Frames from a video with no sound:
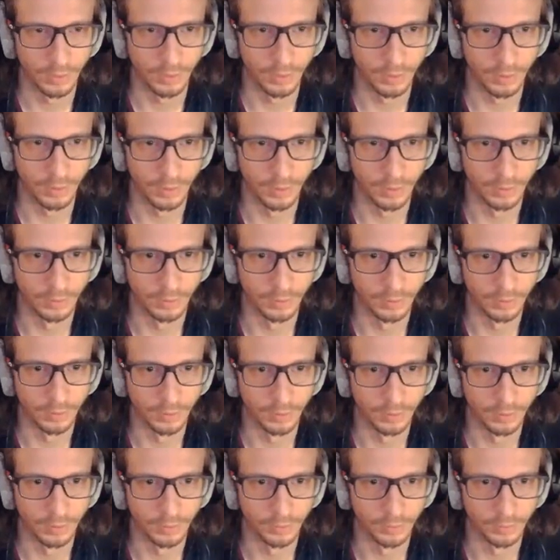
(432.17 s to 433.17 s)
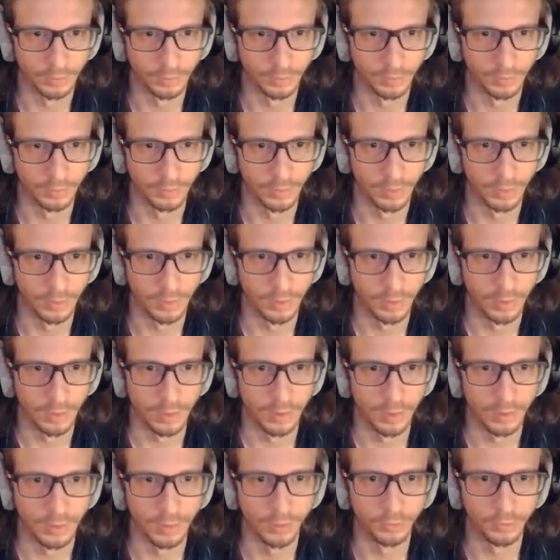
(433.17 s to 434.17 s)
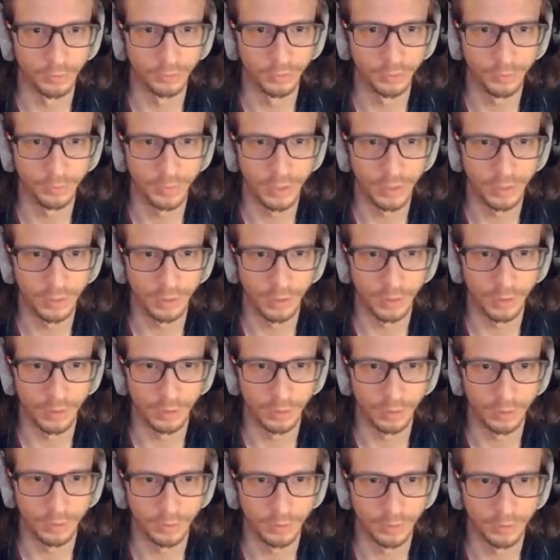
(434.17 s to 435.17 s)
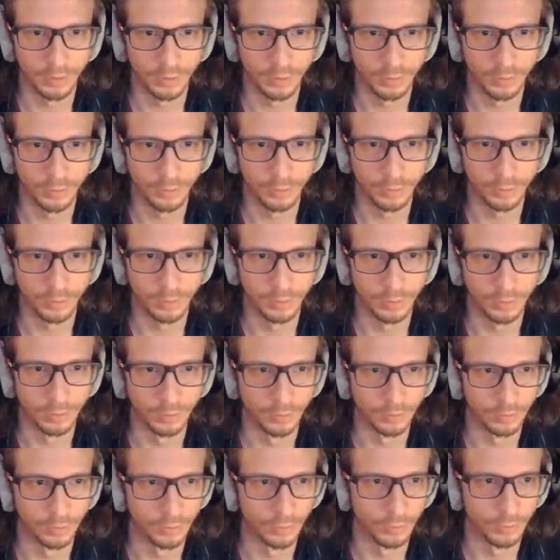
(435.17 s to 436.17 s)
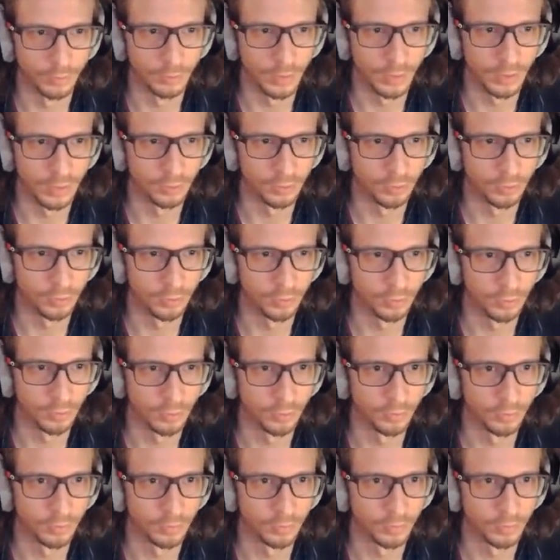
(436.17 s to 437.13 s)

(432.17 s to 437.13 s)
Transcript: And uh, you know, something I like to do is to make sure,